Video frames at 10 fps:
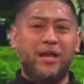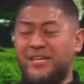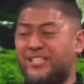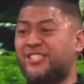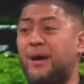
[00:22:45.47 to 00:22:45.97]
Let
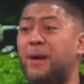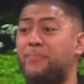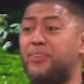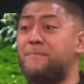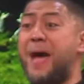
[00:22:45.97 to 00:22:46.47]
me sum
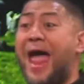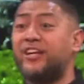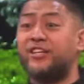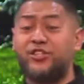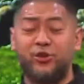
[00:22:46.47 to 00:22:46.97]
up the
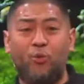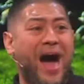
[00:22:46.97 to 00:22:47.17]
magnitude.